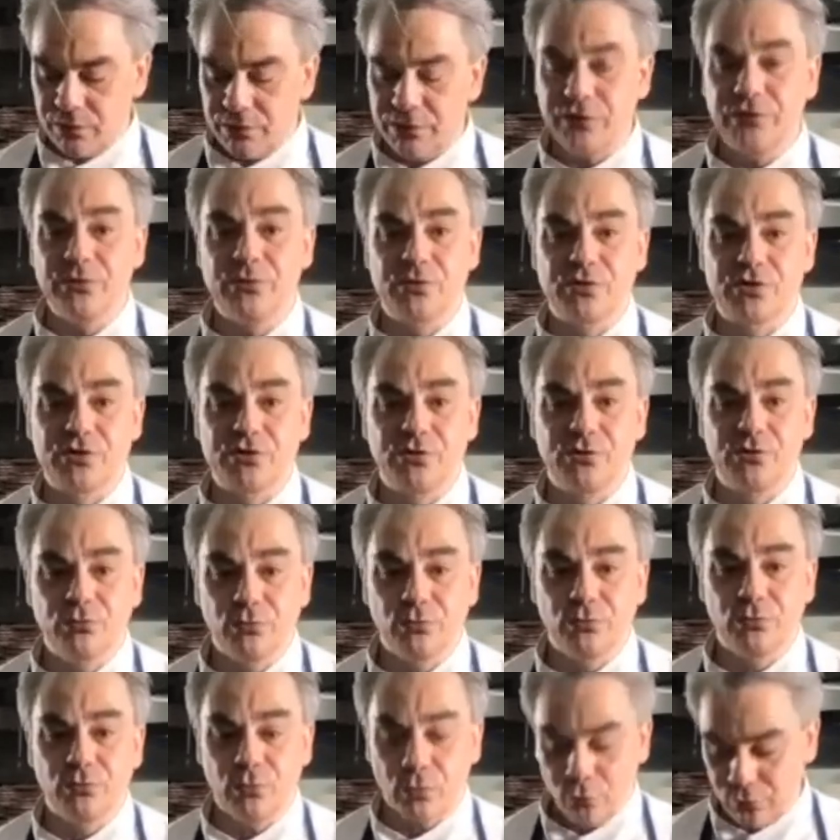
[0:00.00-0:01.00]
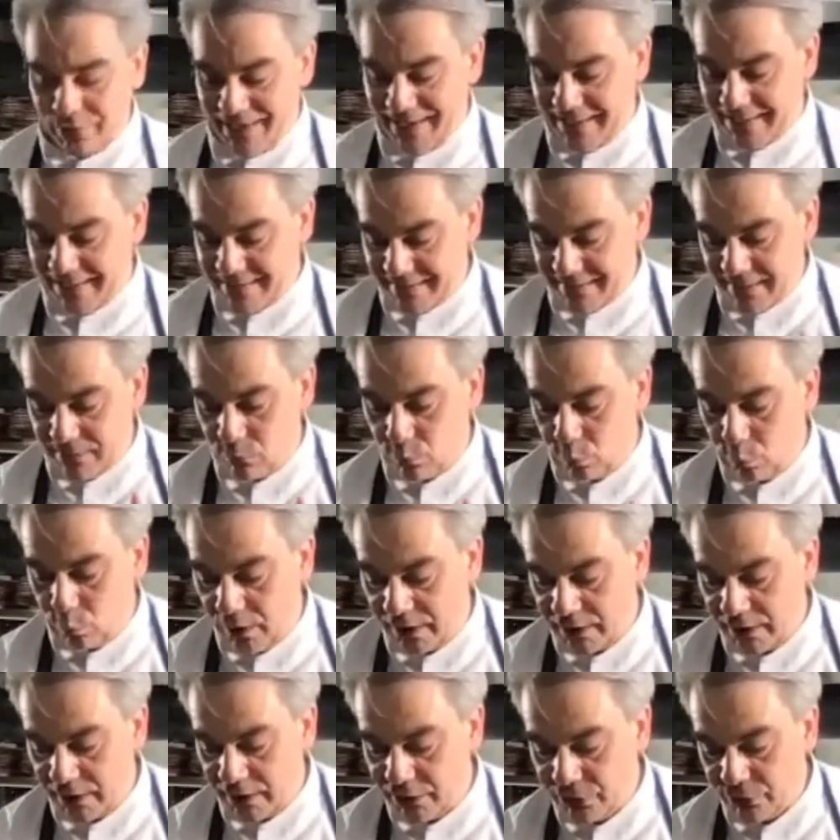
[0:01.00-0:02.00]
use 2 whole eggs and
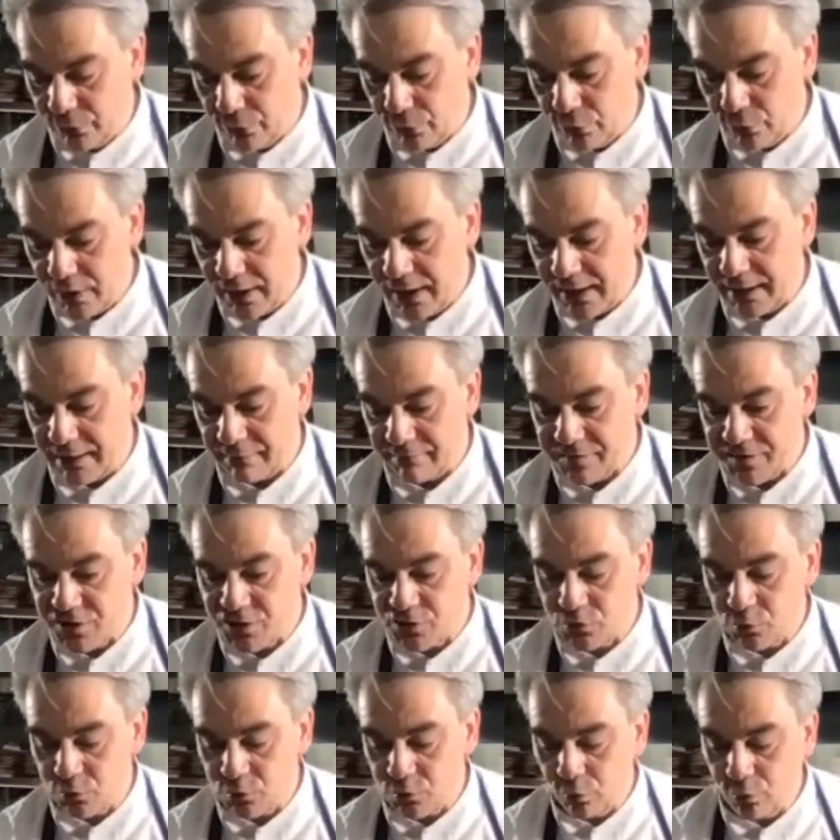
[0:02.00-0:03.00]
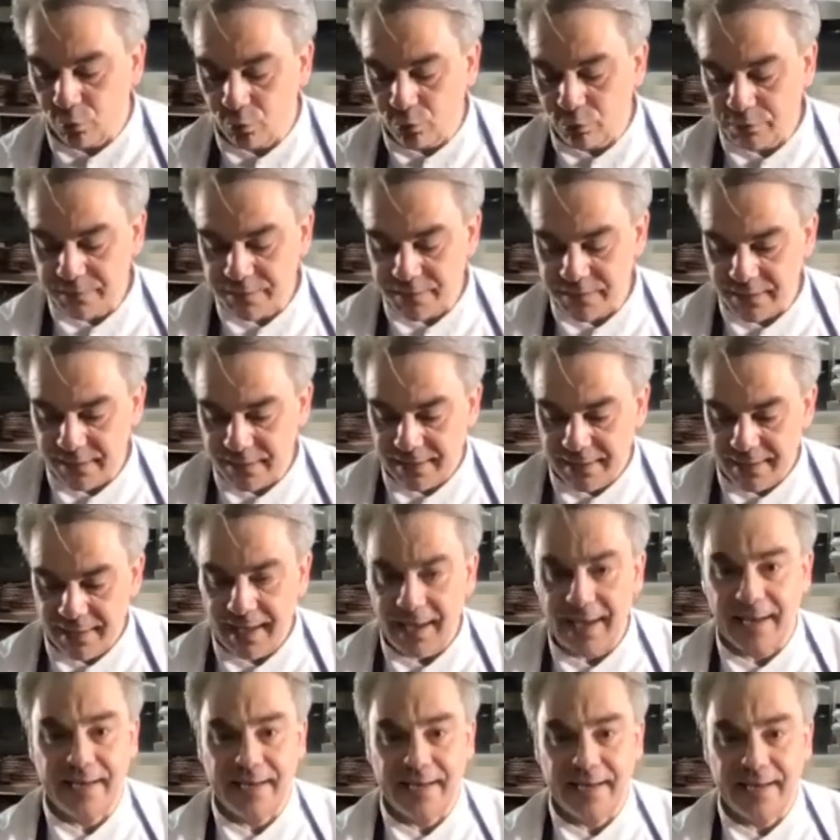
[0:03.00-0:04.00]
1 yolk. I have salt,
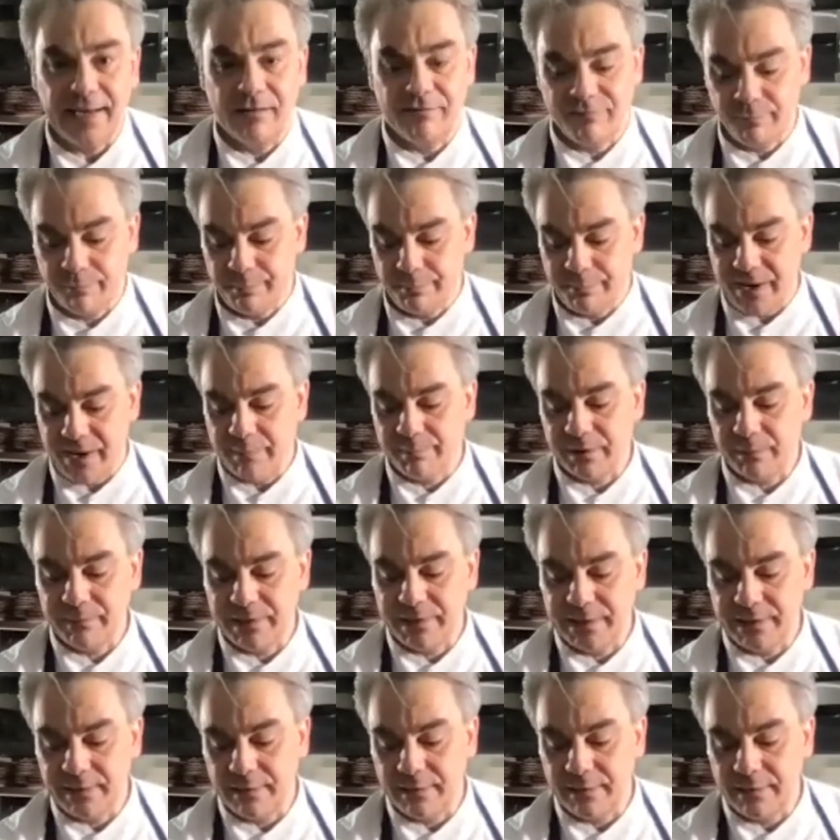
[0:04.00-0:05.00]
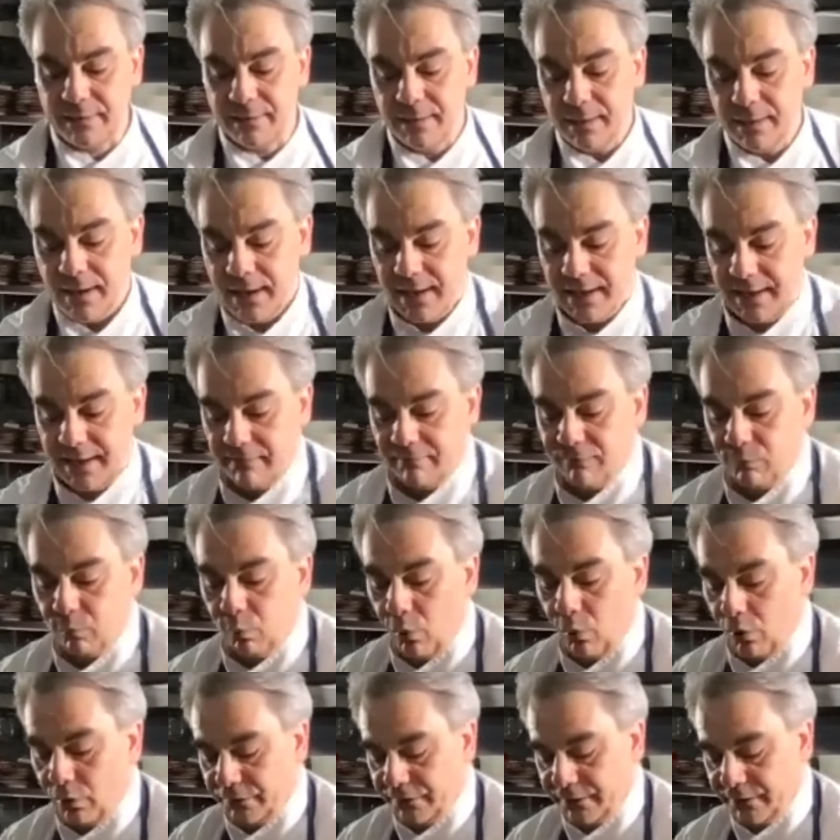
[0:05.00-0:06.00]
I have peppermill, I have
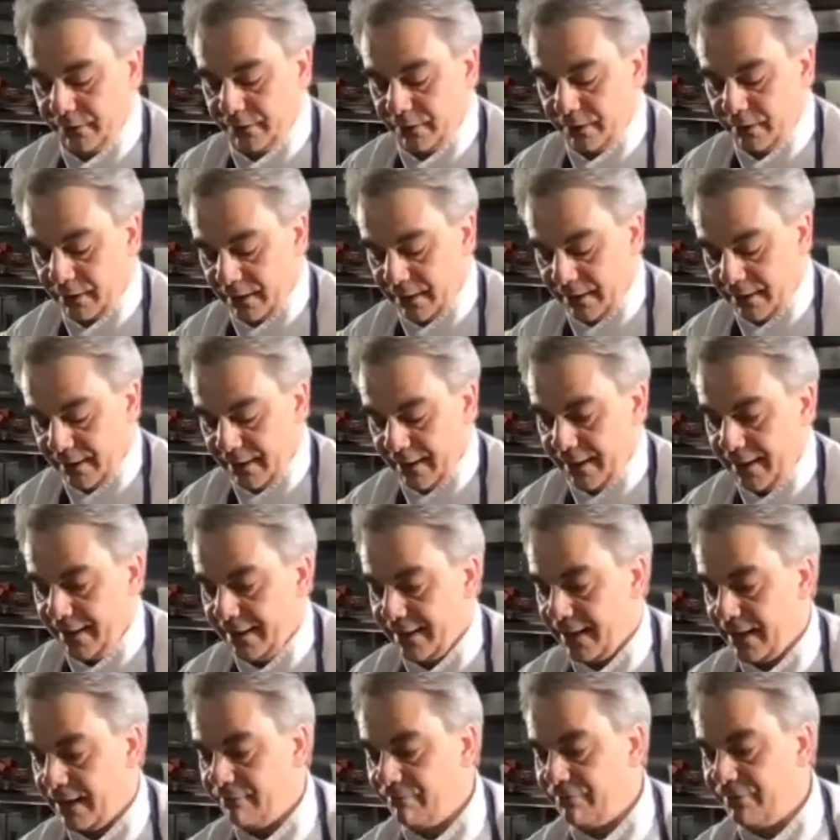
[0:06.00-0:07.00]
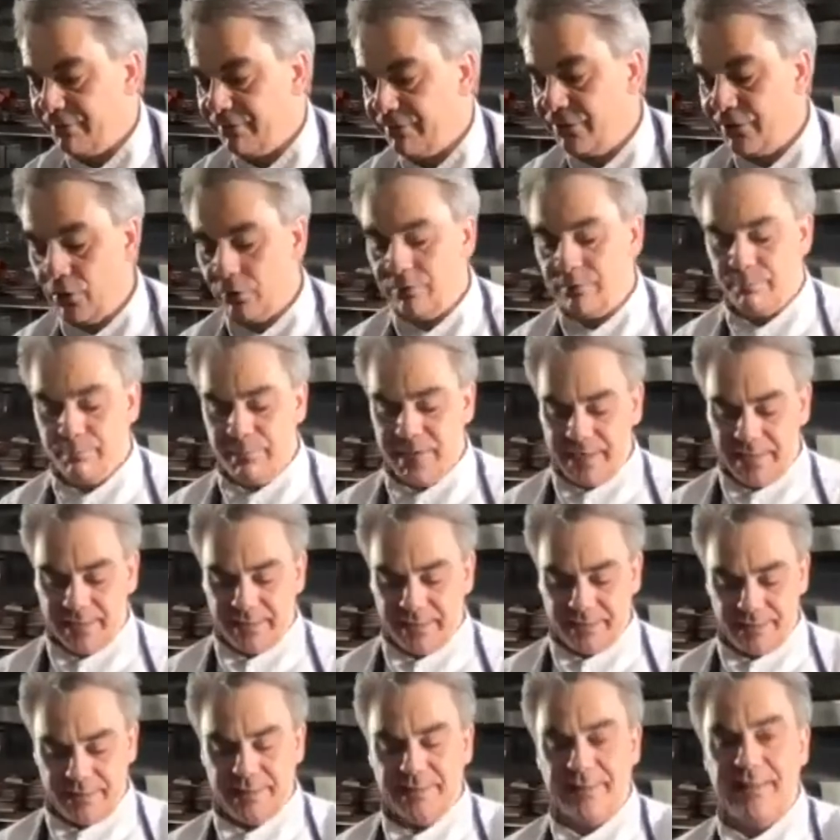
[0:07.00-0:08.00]
water, and I have nutmeg.
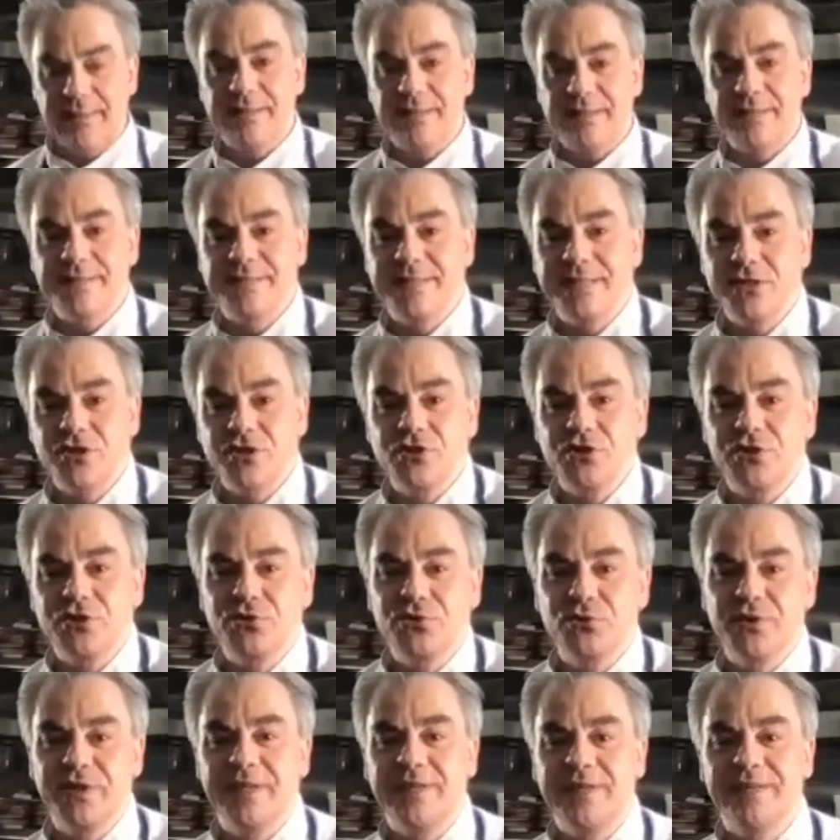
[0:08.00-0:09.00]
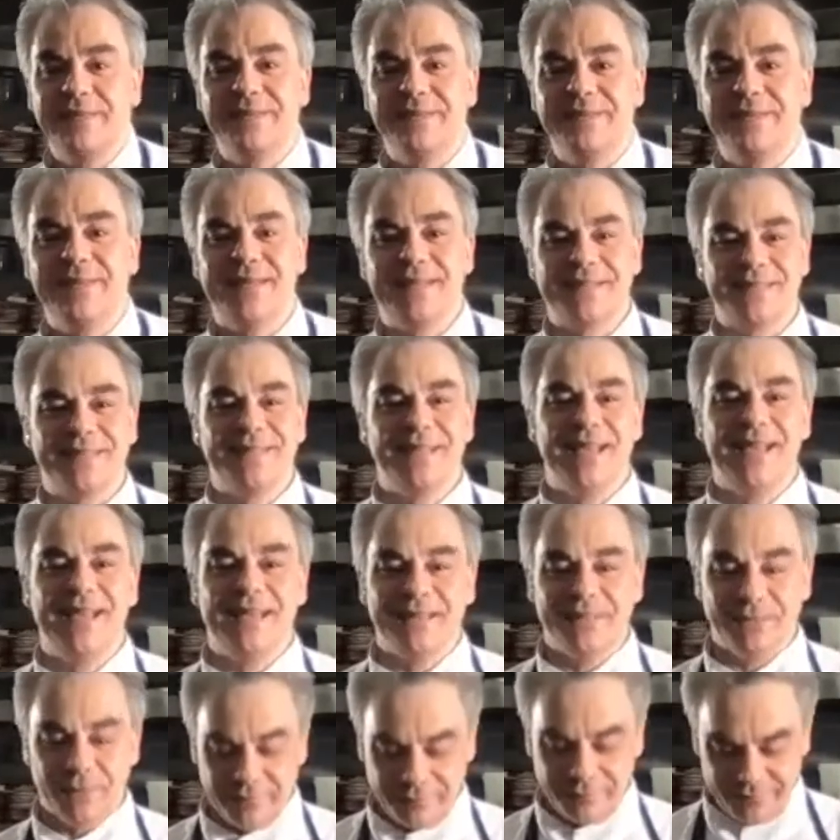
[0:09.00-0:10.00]
In Alsatian cooking, there is a
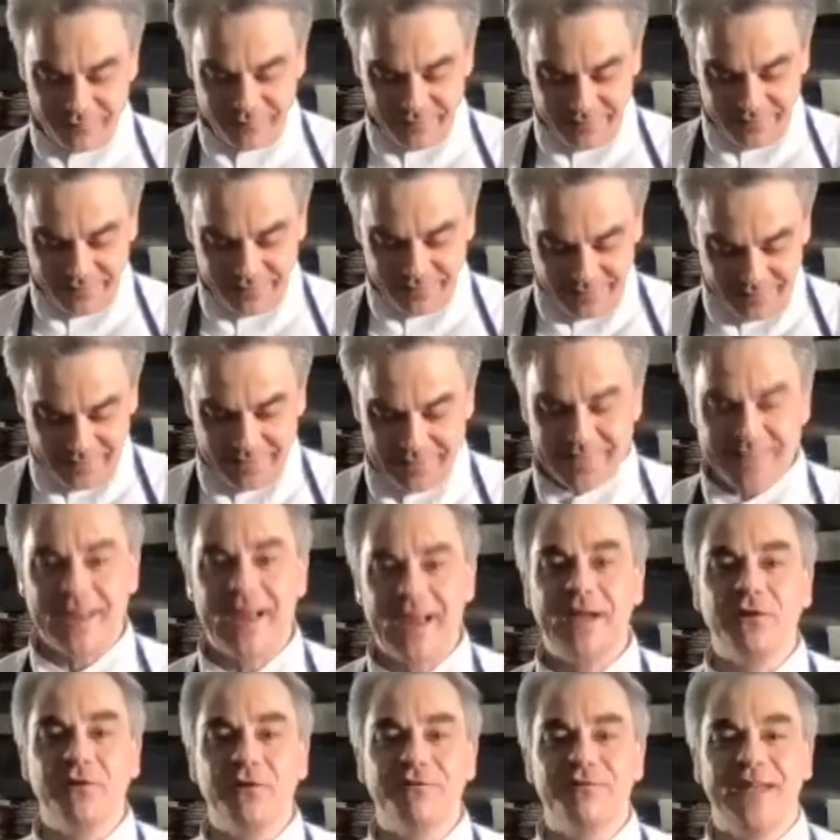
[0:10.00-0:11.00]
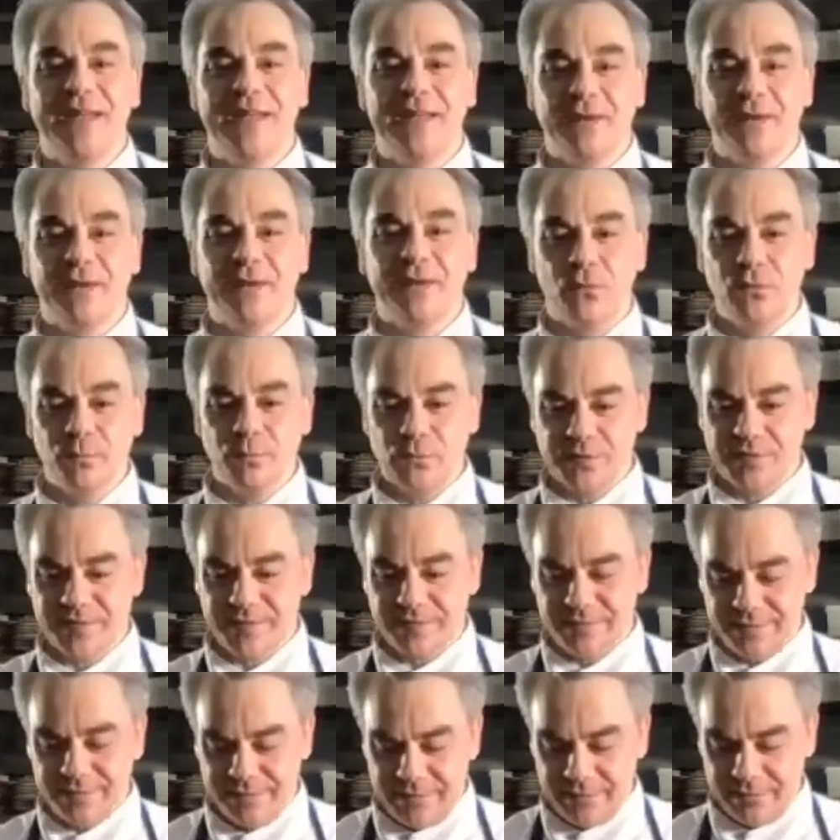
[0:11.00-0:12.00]
lot of, it's kind of like
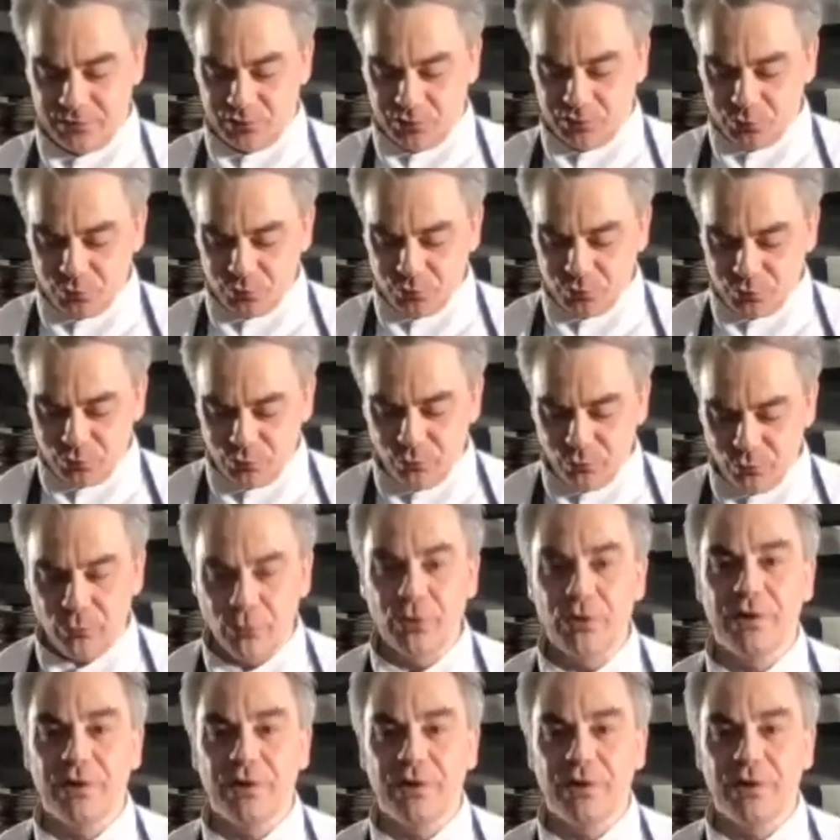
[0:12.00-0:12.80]
almost the to-go